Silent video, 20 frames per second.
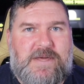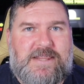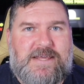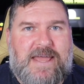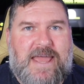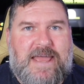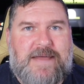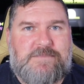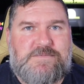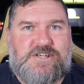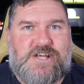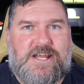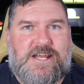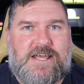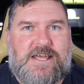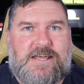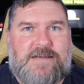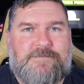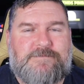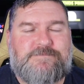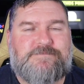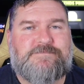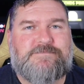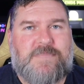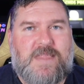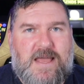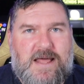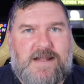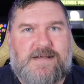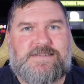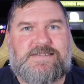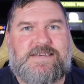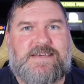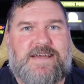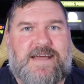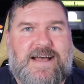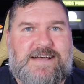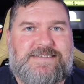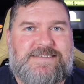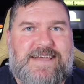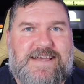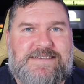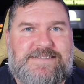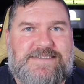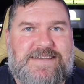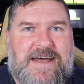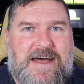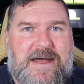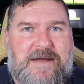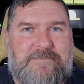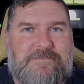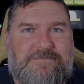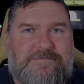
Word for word: Game Genie, and I'll see you guys next time.